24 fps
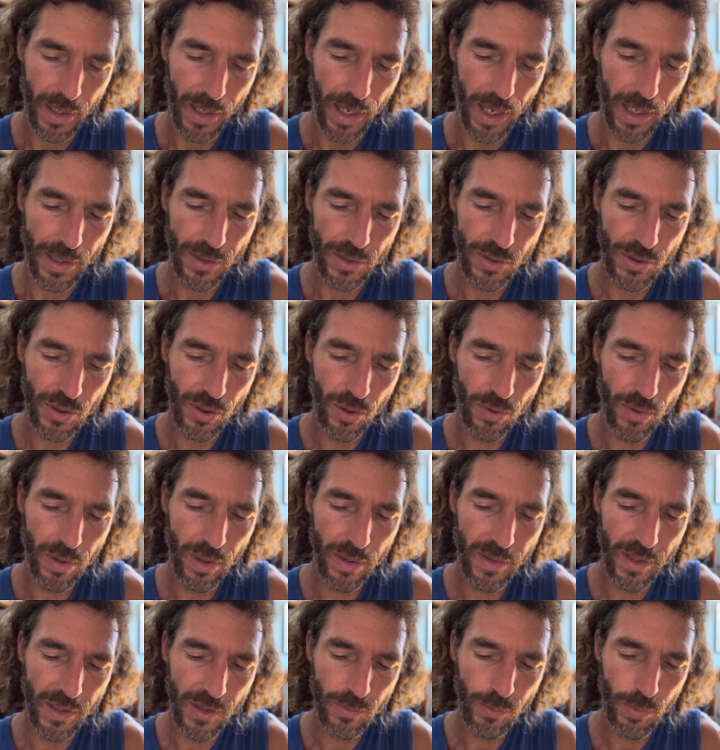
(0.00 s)
and to show that
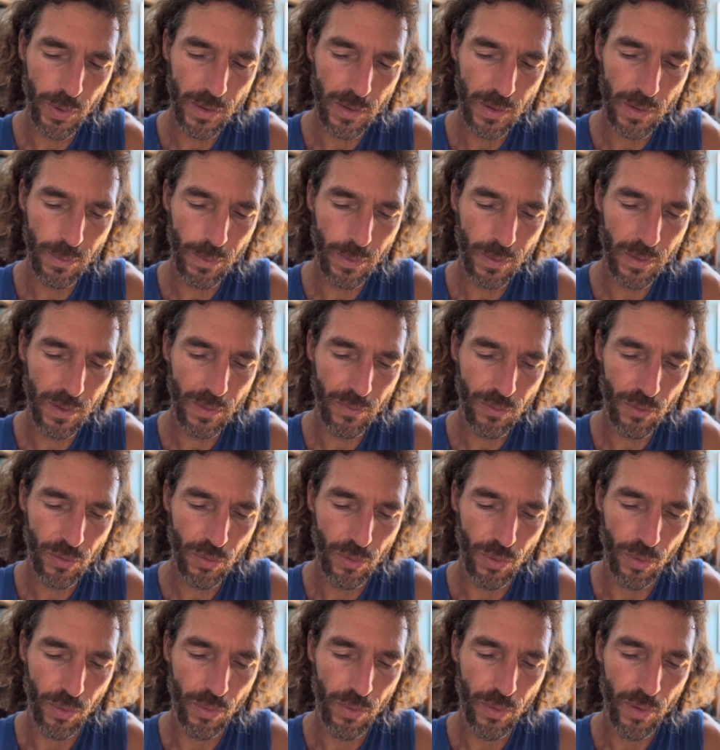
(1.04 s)
these principles of
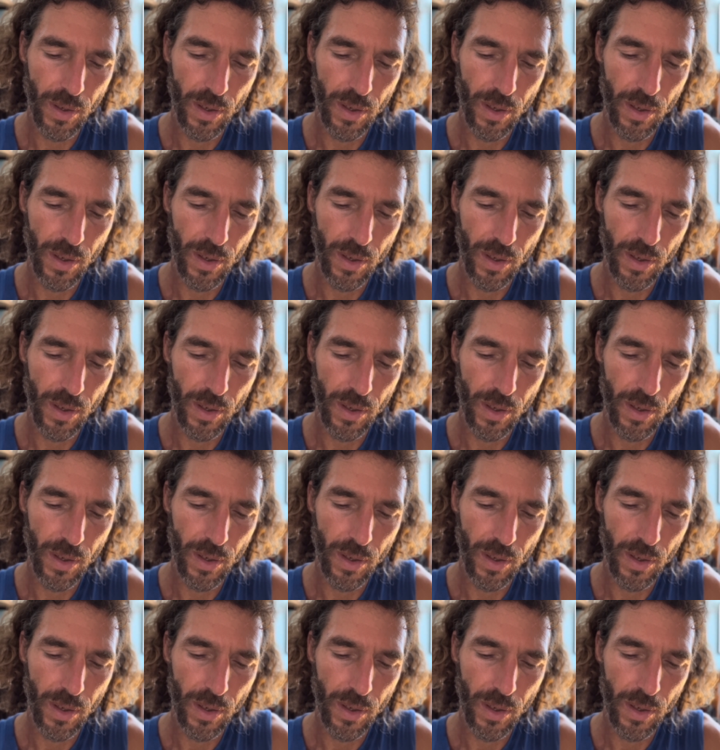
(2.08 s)
truth